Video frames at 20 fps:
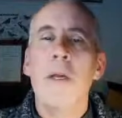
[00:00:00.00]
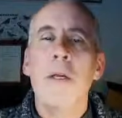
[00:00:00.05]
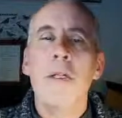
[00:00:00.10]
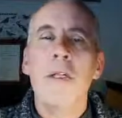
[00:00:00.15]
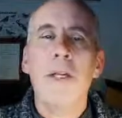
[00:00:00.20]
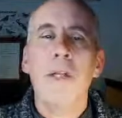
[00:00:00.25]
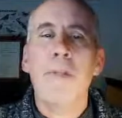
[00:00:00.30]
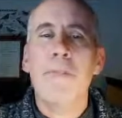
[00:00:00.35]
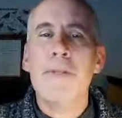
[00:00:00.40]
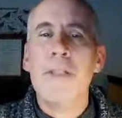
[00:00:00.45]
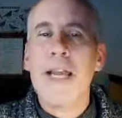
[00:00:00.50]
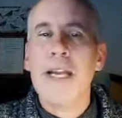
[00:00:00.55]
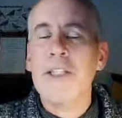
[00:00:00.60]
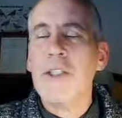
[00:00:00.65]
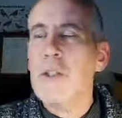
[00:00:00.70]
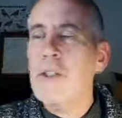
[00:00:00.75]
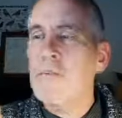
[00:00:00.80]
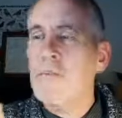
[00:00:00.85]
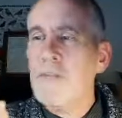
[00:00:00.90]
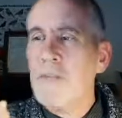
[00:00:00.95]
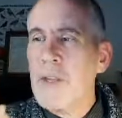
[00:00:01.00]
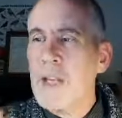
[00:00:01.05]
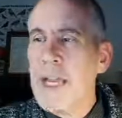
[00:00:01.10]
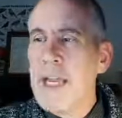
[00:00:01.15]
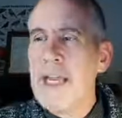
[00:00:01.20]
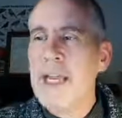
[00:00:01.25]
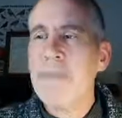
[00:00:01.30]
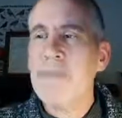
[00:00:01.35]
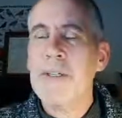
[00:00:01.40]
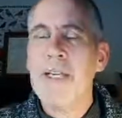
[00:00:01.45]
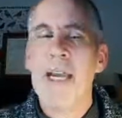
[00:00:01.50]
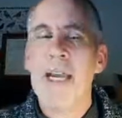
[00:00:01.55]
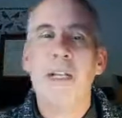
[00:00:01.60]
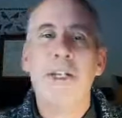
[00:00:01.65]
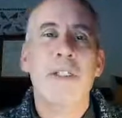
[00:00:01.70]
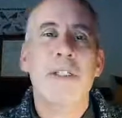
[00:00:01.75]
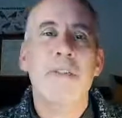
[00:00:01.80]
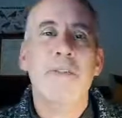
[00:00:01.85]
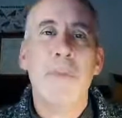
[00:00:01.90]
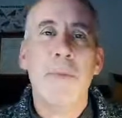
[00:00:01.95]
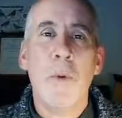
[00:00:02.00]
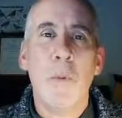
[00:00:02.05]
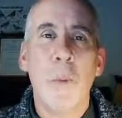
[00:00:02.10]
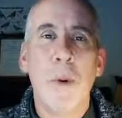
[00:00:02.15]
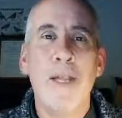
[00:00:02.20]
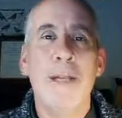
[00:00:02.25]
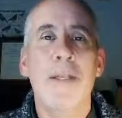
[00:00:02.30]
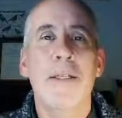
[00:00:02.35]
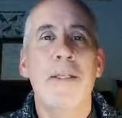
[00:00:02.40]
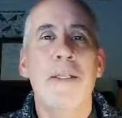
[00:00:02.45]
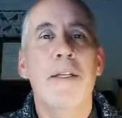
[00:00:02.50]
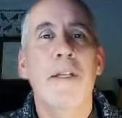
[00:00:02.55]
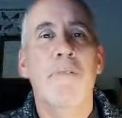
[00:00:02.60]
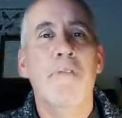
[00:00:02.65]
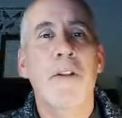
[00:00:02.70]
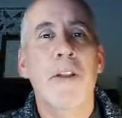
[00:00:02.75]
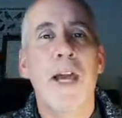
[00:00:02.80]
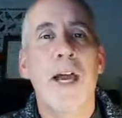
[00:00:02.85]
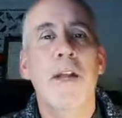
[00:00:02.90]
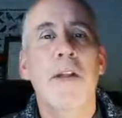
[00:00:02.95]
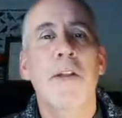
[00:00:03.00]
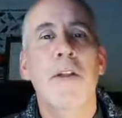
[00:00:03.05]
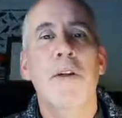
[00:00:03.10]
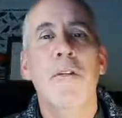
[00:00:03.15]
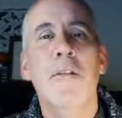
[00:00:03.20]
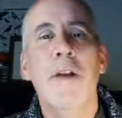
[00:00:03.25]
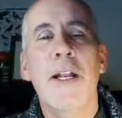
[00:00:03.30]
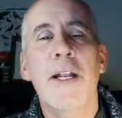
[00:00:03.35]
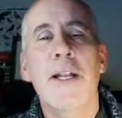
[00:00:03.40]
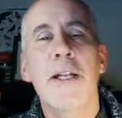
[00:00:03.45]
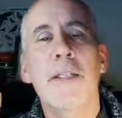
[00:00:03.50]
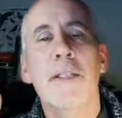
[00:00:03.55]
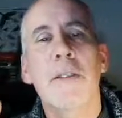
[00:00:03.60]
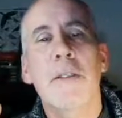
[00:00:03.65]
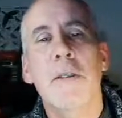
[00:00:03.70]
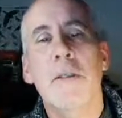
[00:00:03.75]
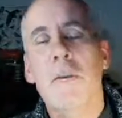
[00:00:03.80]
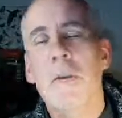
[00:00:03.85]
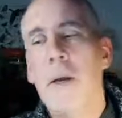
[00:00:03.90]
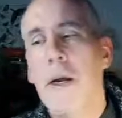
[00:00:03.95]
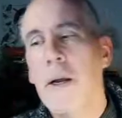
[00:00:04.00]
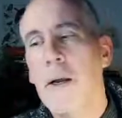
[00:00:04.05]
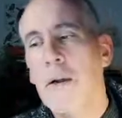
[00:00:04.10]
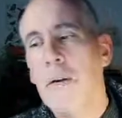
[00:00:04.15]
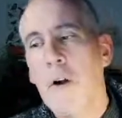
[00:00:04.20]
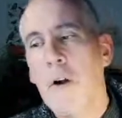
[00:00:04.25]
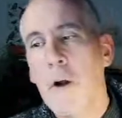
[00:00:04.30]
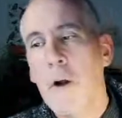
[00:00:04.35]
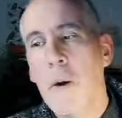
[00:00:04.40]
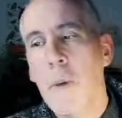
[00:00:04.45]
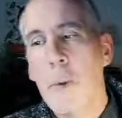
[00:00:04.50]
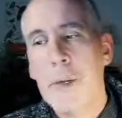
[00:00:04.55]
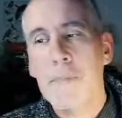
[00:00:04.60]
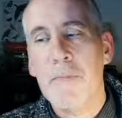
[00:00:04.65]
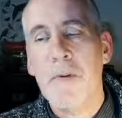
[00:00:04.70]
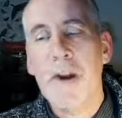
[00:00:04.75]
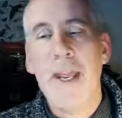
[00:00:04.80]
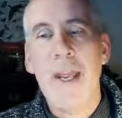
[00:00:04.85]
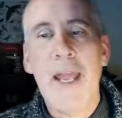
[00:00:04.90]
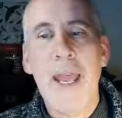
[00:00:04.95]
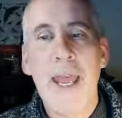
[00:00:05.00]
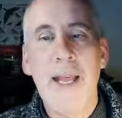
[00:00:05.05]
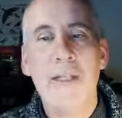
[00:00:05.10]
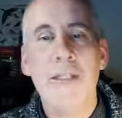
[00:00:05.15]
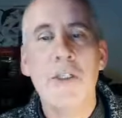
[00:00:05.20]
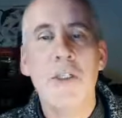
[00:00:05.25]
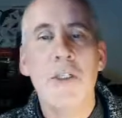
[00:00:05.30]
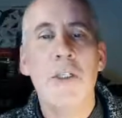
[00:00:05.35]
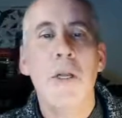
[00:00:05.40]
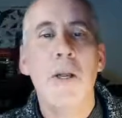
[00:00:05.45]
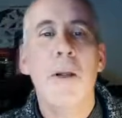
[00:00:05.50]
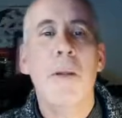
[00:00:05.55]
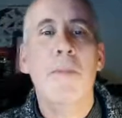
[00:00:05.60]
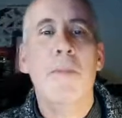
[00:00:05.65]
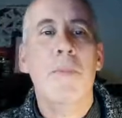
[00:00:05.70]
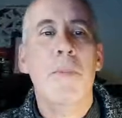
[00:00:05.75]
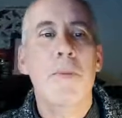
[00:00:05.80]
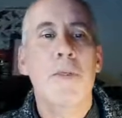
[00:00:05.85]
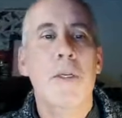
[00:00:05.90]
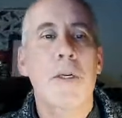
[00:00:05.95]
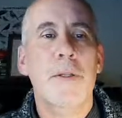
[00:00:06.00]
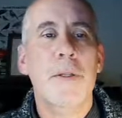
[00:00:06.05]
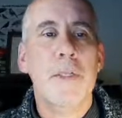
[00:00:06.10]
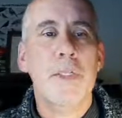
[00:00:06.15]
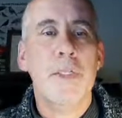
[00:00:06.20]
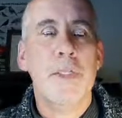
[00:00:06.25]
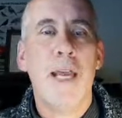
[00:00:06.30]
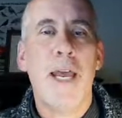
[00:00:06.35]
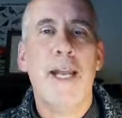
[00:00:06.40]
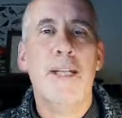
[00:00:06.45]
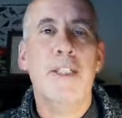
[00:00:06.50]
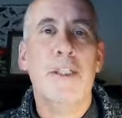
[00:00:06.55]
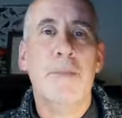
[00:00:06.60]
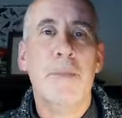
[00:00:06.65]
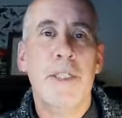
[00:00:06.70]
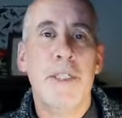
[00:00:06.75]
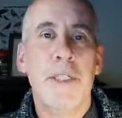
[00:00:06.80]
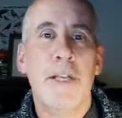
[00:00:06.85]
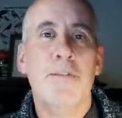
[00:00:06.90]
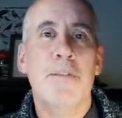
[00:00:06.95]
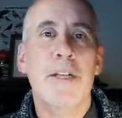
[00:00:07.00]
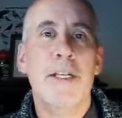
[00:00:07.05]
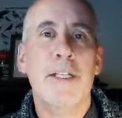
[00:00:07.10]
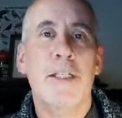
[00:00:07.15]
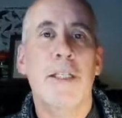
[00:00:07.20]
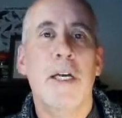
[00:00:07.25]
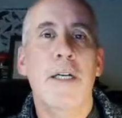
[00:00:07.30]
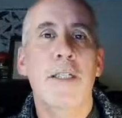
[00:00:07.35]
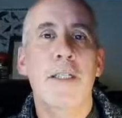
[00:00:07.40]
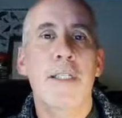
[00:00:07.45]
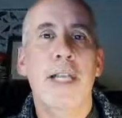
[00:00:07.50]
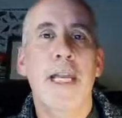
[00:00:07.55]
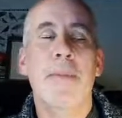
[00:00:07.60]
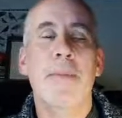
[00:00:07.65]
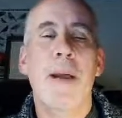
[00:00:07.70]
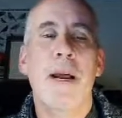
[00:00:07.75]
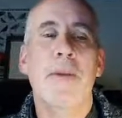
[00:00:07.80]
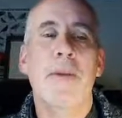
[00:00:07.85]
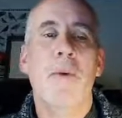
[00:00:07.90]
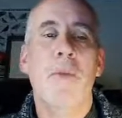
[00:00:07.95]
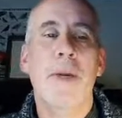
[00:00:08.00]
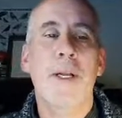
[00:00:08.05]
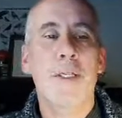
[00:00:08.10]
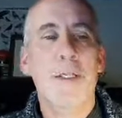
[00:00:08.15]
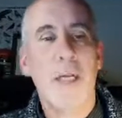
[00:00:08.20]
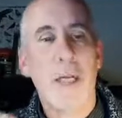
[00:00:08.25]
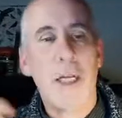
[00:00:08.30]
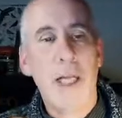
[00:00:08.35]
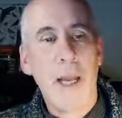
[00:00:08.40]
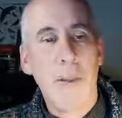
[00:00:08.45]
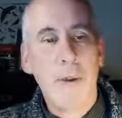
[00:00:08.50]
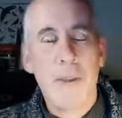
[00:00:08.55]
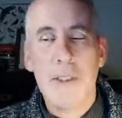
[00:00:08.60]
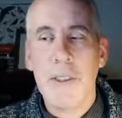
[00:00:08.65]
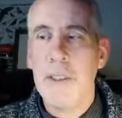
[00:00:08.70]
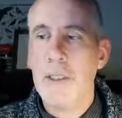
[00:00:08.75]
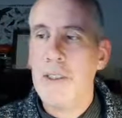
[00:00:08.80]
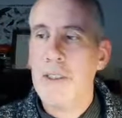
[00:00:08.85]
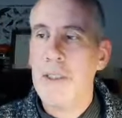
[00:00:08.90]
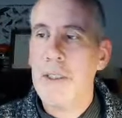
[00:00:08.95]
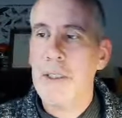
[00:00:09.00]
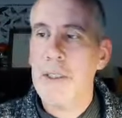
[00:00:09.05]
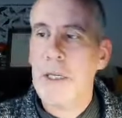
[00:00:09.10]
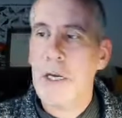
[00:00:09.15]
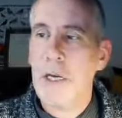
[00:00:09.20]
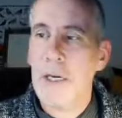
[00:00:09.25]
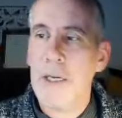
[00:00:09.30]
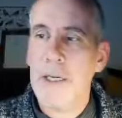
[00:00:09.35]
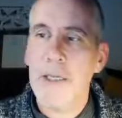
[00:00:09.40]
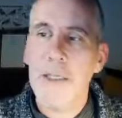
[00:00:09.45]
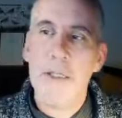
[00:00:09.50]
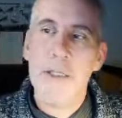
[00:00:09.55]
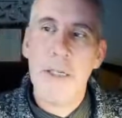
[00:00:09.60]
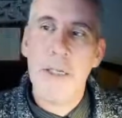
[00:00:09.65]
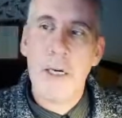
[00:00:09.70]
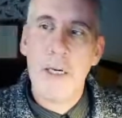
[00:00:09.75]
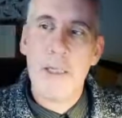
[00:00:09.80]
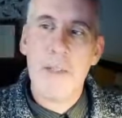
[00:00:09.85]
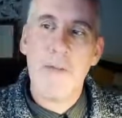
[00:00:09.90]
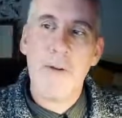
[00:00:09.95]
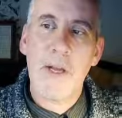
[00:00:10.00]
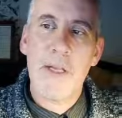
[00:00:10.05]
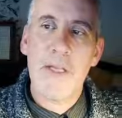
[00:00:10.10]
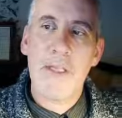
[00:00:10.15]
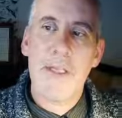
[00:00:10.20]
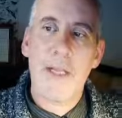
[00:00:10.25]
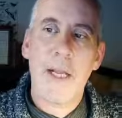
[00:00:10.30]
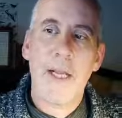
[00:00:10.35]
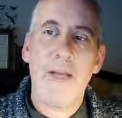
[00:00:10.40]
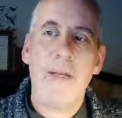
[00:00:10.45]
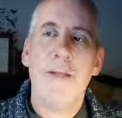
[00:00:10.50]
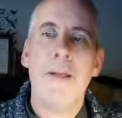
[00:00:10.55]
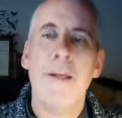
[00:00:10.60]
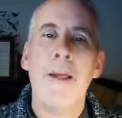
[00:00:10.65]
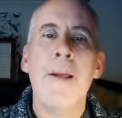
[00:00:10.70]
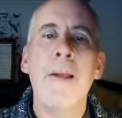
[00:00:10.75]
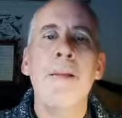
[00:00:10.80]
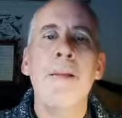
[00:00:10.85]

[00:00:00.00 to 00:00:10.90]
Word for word: So the protection, the key protection is from the wind, and for that you really need to uh, grow a windbreak hedge. So this is a hedge specifically designed to keep out the wind. I'll come on to the design sides of that in a second